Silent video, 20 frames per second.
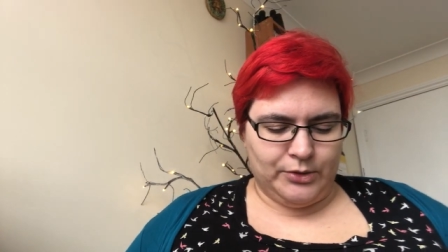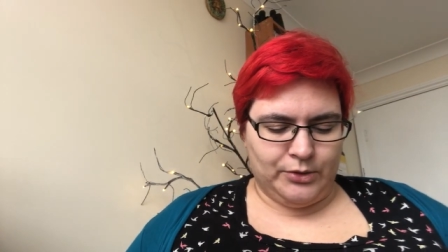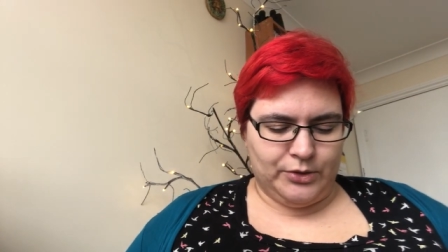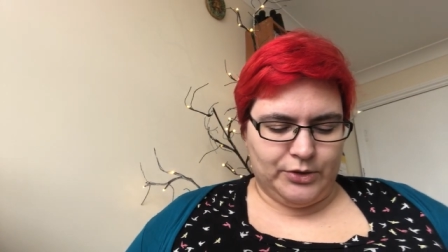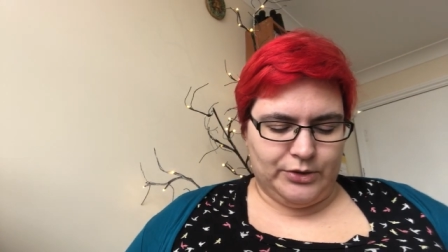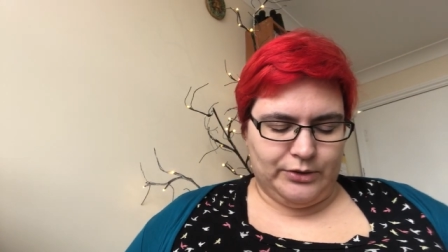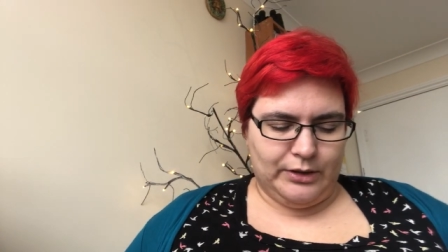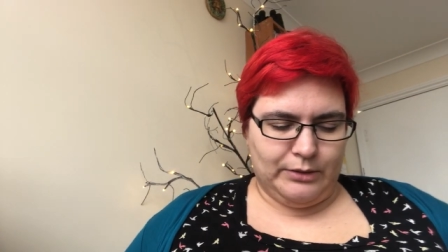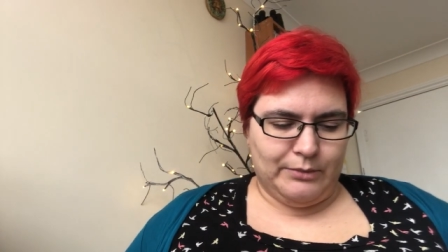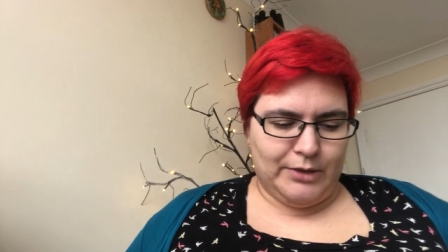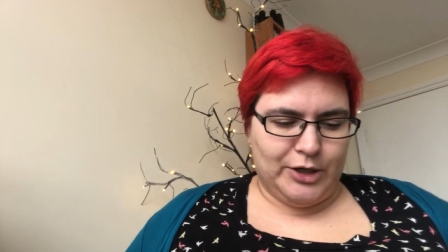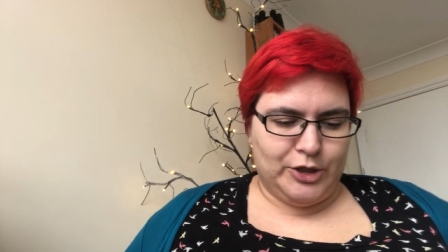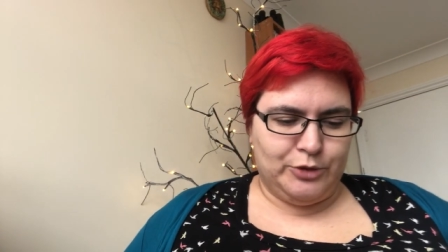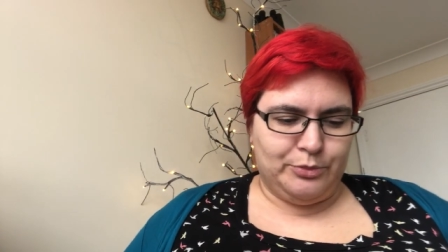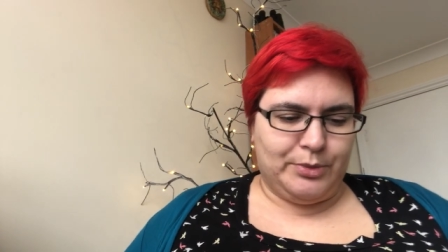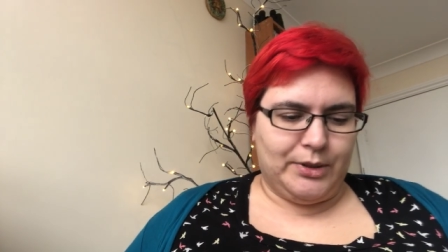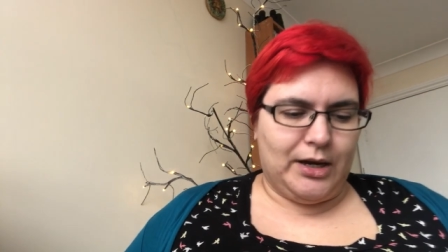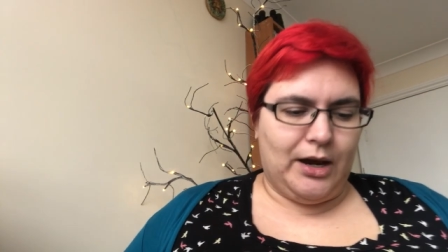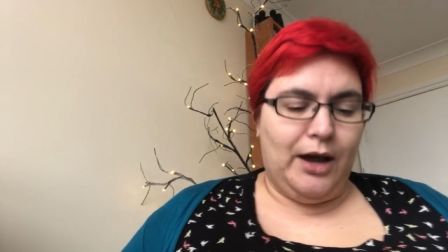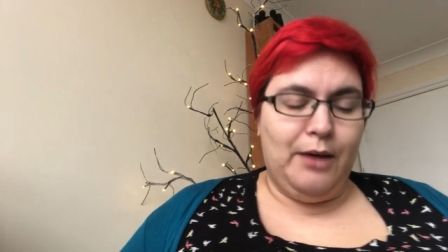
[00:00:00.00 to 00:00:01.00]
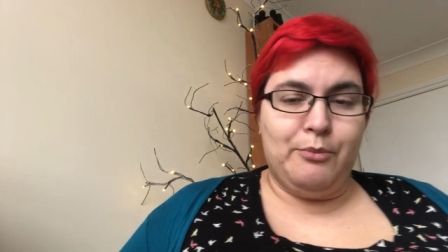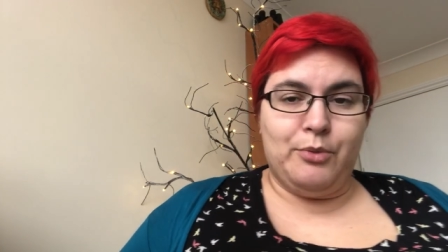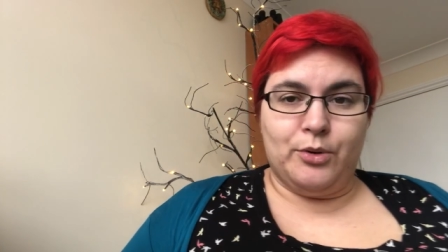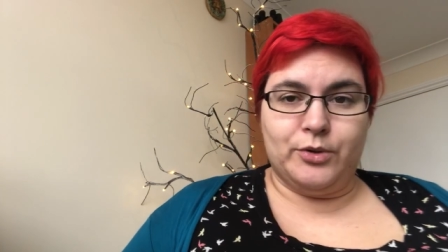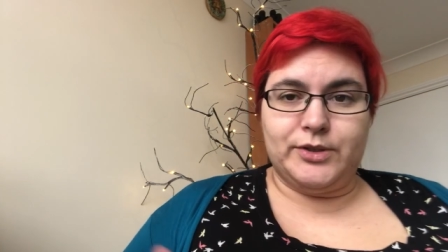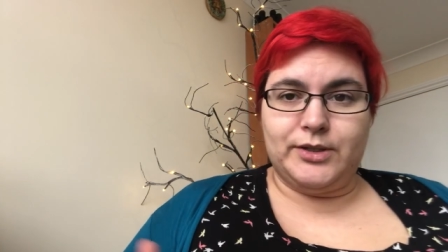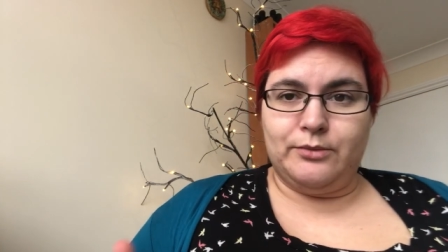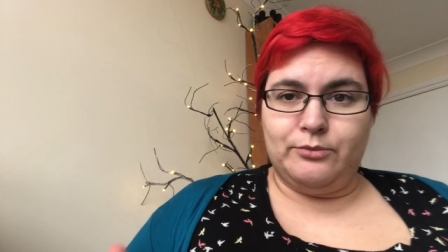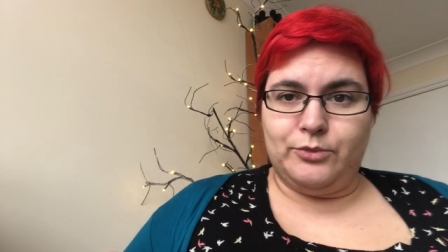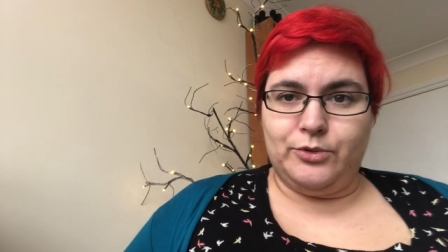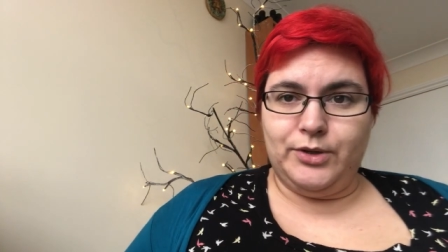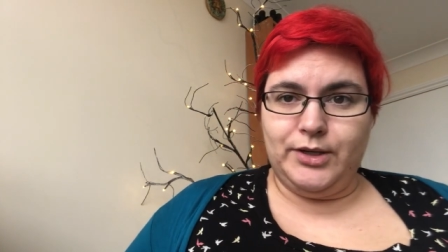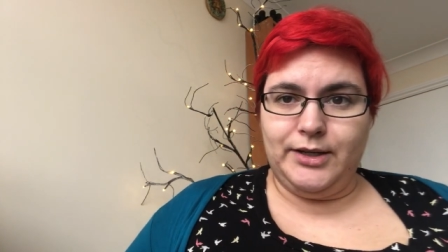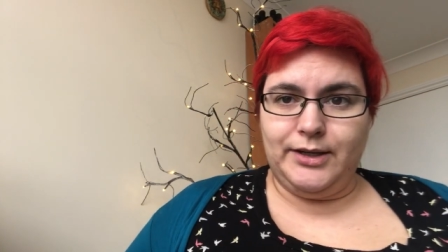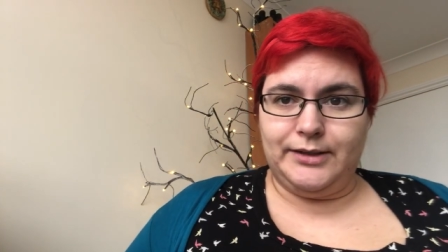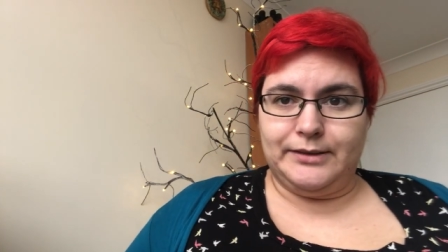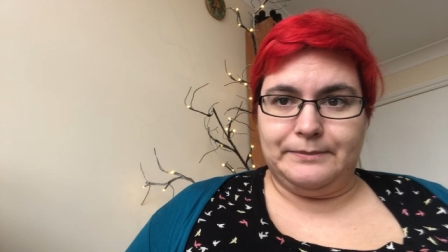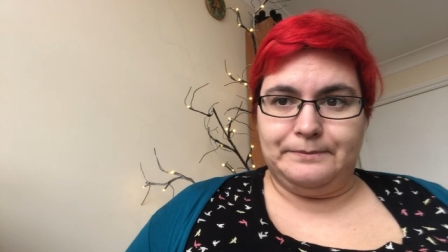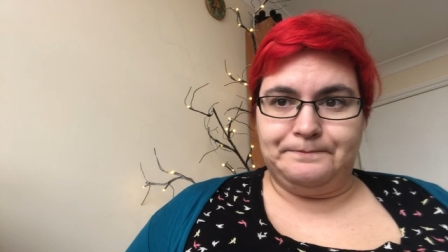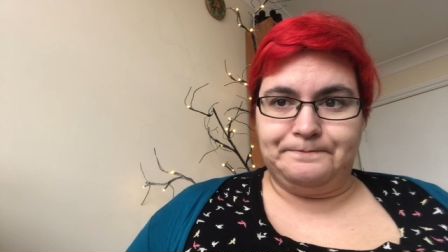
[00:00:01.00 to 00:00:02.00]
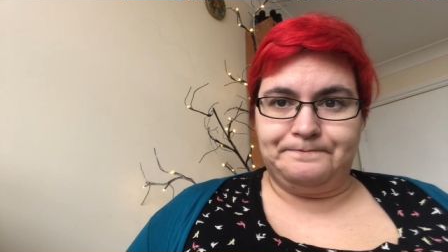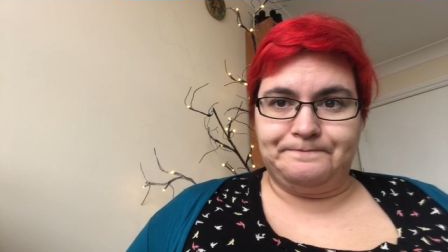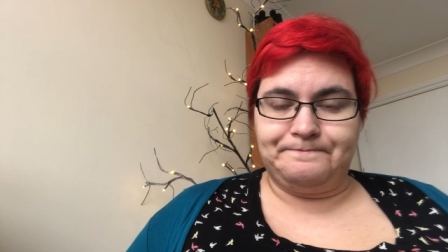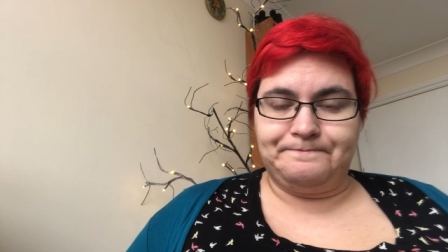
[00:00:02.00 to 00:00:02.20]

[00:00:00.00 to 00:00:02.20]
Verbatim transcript: not doing much, but I bought some more yarn